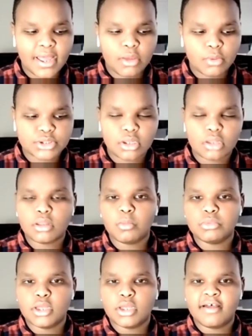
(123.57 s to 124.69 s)
I was called
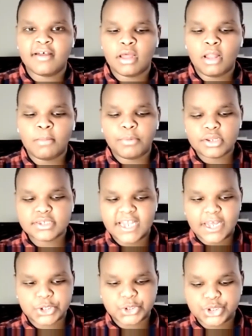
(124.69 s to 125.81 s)
the Alberta
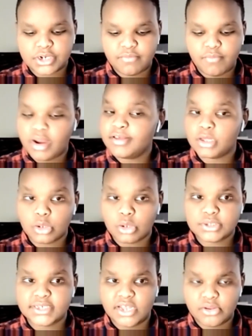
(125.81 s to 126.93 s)
elections are very close
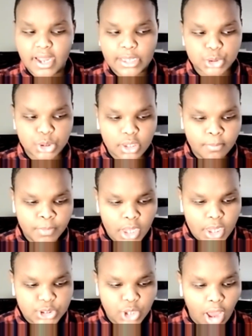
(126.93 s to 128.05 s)
together actually.
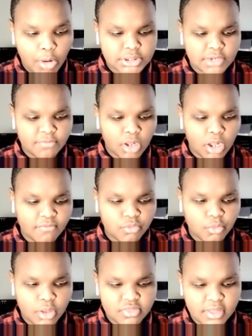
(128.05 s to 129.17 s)
Right. So I was
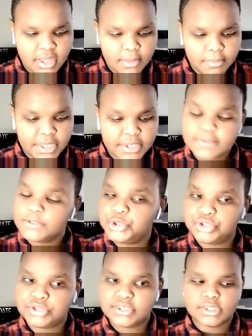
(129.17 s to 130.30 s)
involved with uh, in
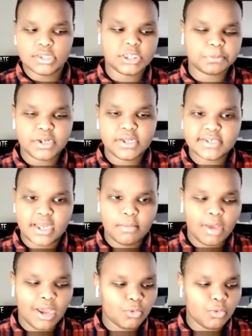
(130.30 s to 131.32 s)
in the springtime.